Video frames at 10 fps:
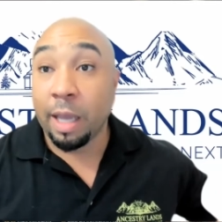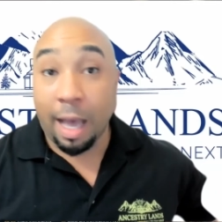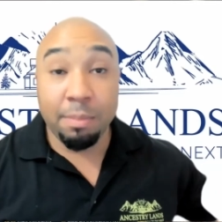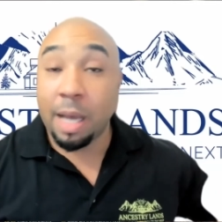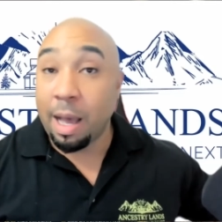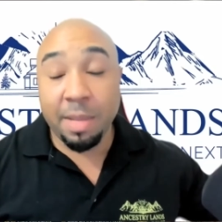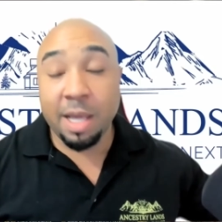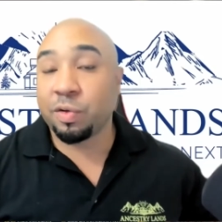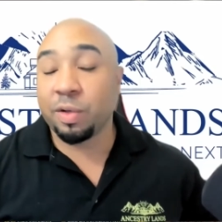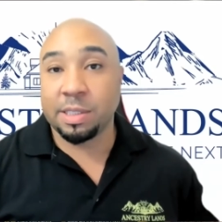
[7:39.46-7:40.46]
I'm I'm
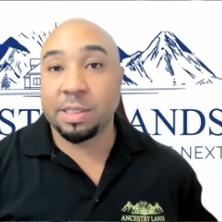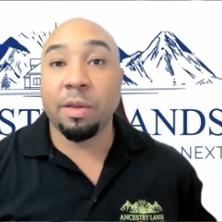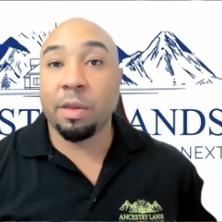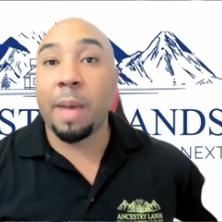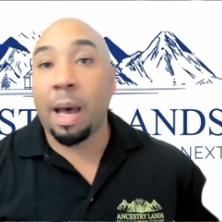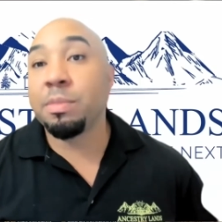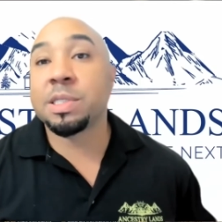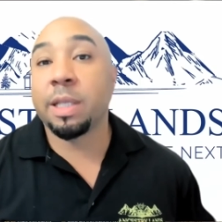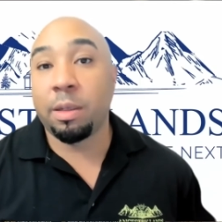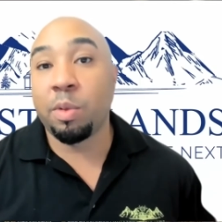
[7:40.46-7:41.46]
not trying to sell them. I'm
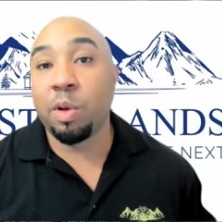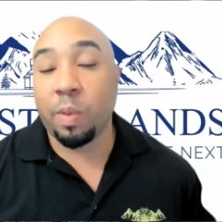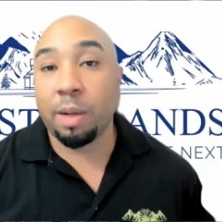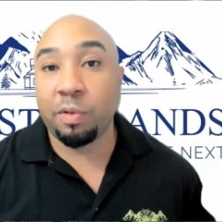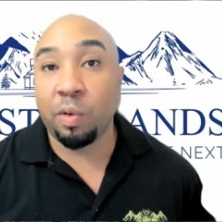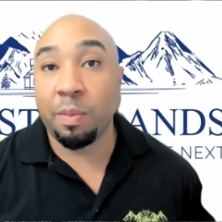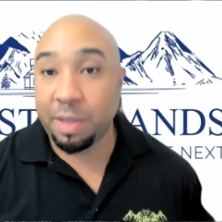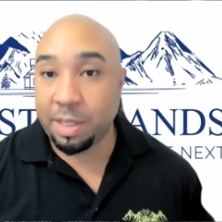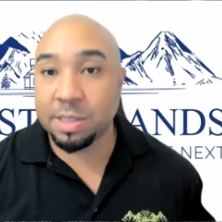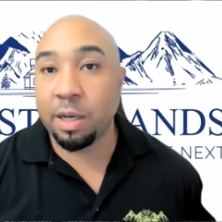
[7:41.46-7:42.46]
just letting them know what I'm doing
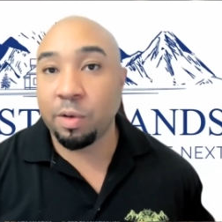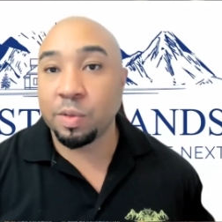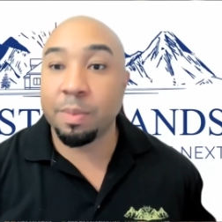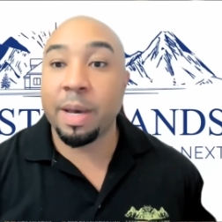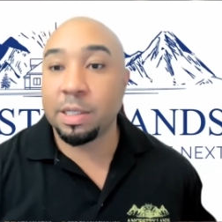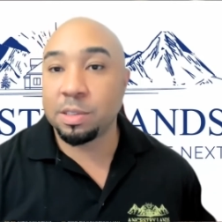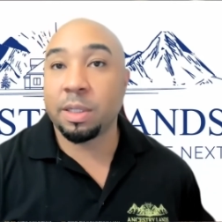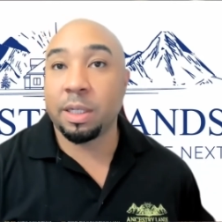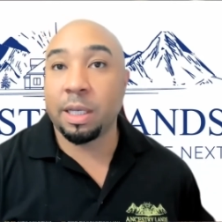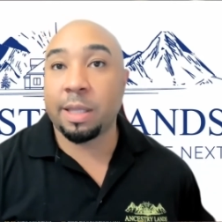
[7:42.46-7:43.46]
because I know somebody's
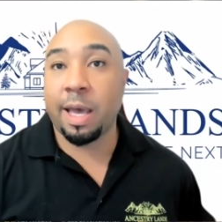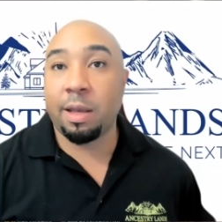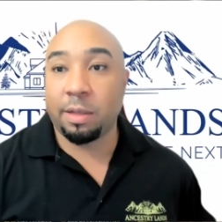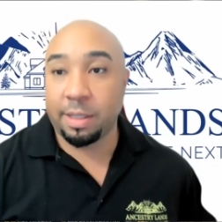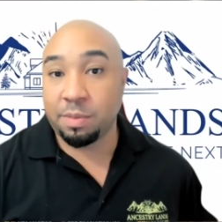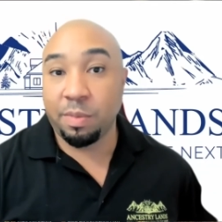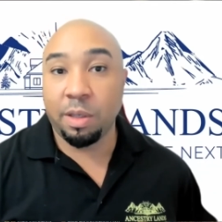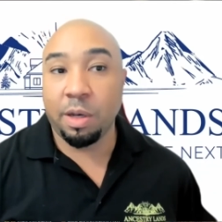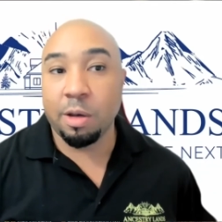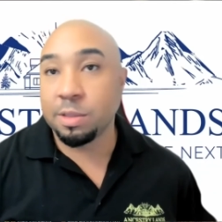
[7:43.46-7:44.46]
looking at that that's a
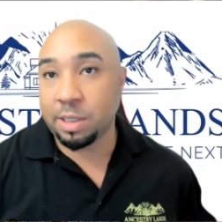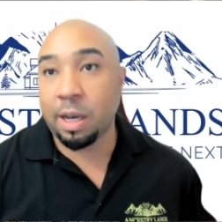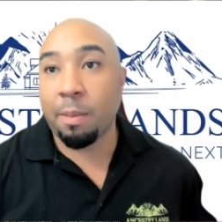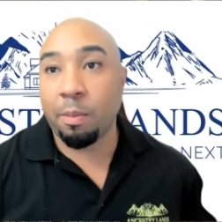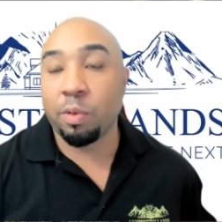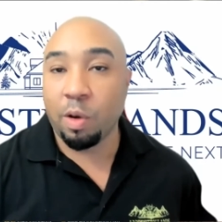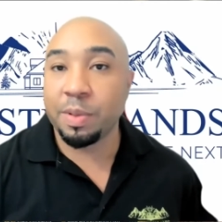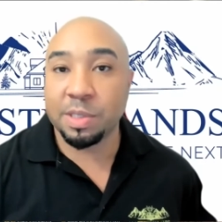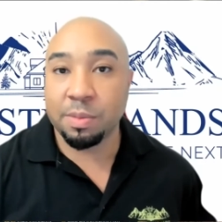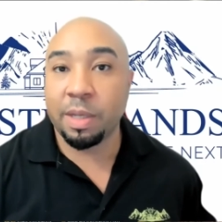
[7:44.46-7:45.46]
millionaire and saying I'm going to go
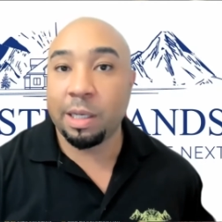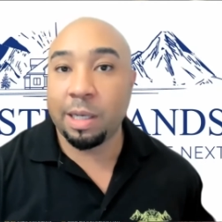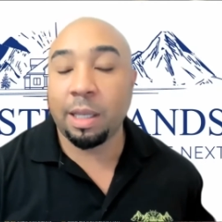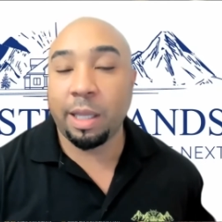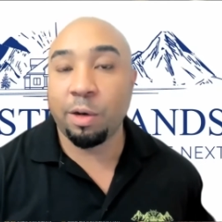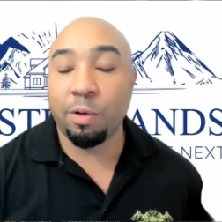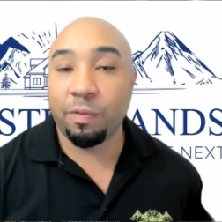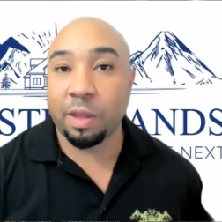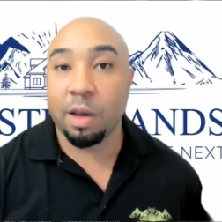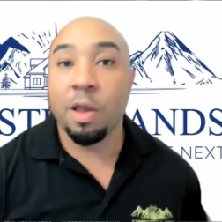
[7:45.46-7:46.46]
put some money in that land
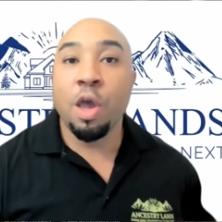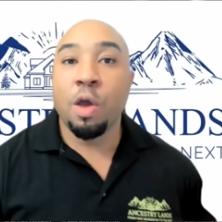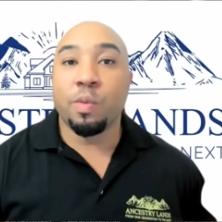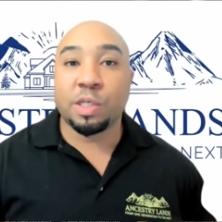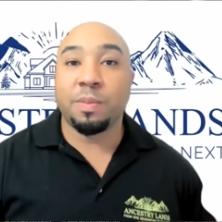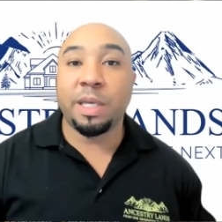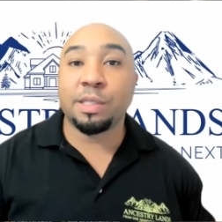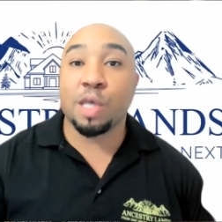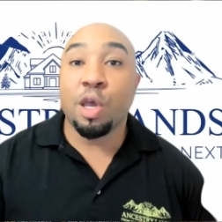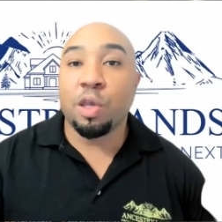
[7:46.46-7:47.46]
over there, which
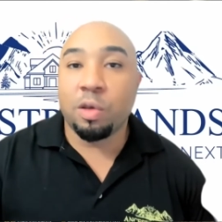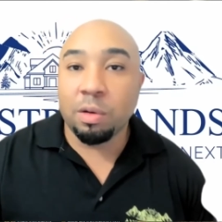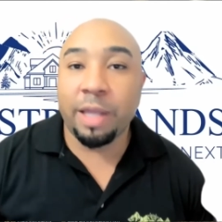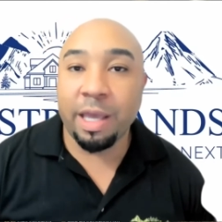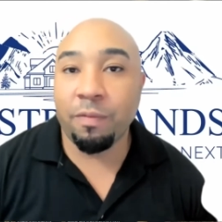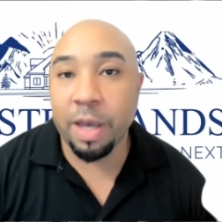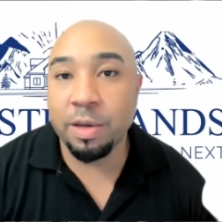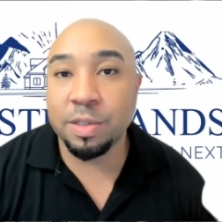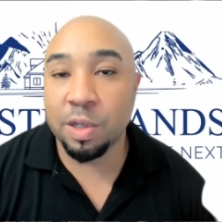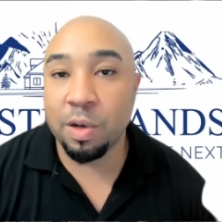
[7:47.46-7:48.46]
means your land
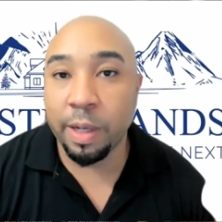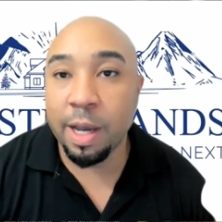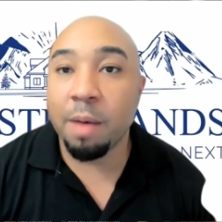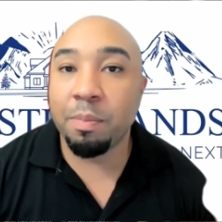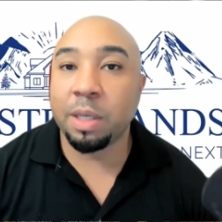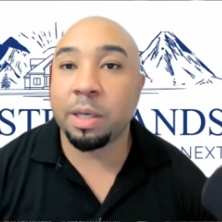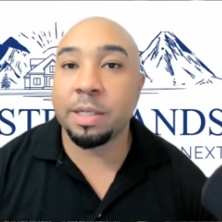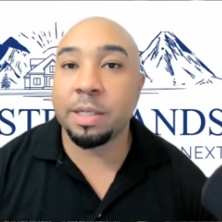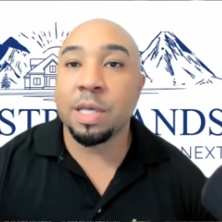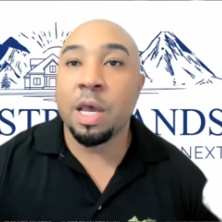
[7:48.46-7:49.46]
values are going up
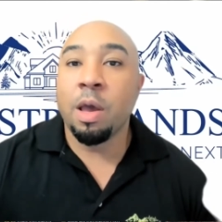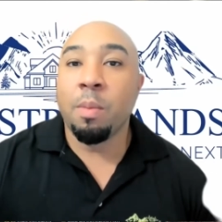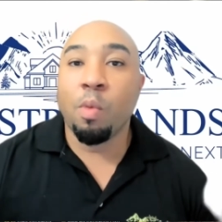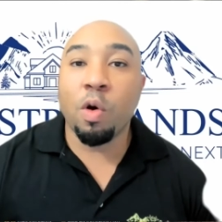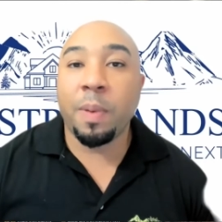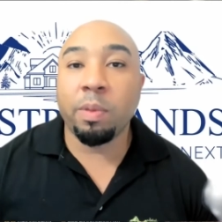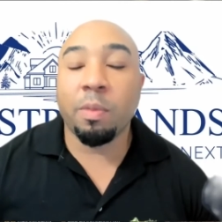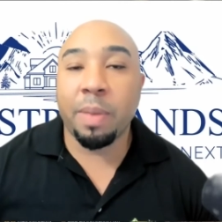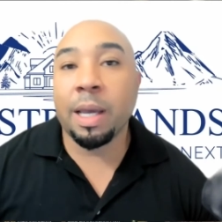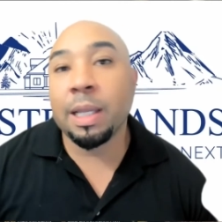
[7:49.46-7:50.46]
because more people
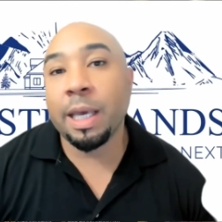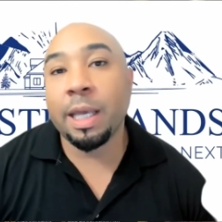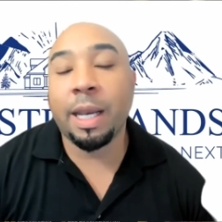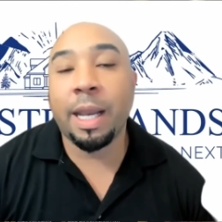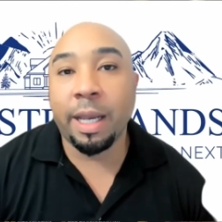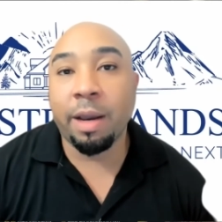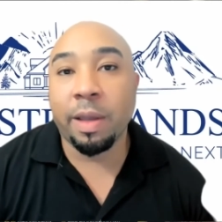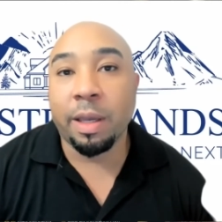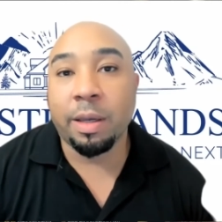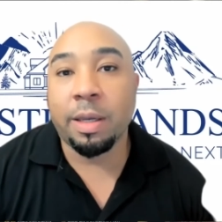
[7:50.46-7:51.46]
are buying land in that
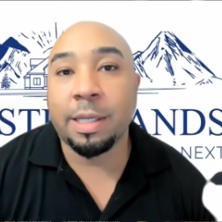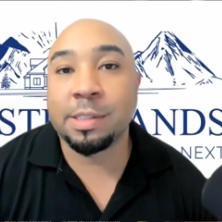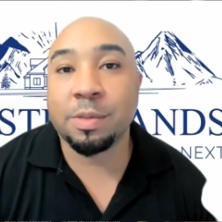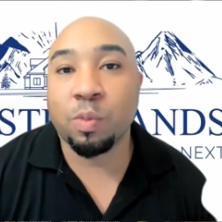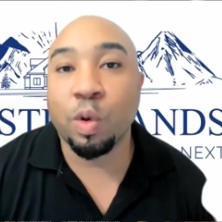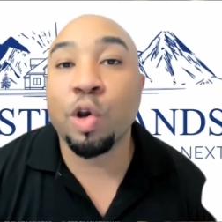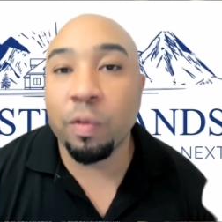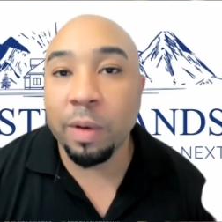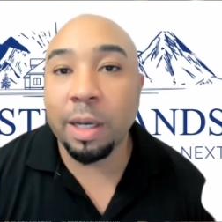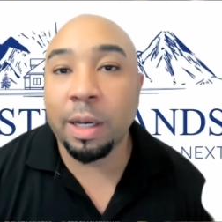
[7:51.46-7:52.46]
area. It's we're
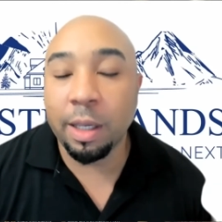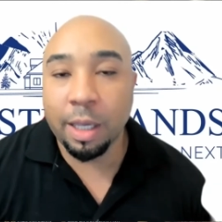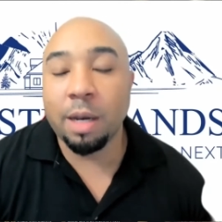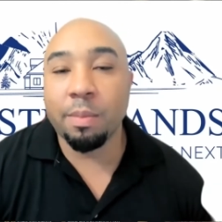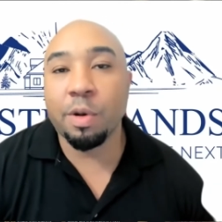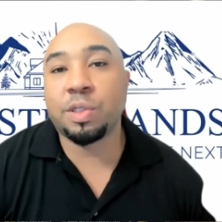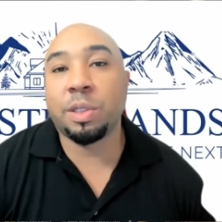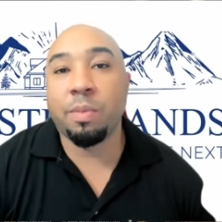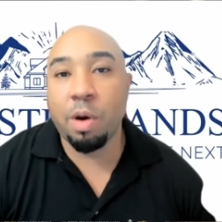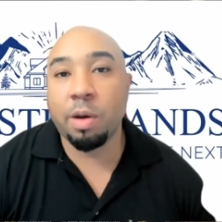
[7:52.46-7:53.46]
creating an
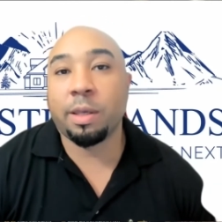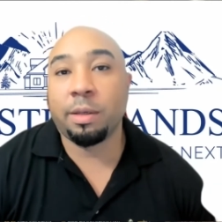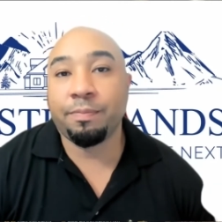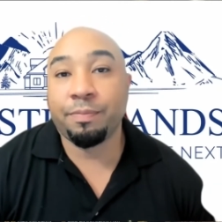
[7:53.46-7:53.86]
emerging market.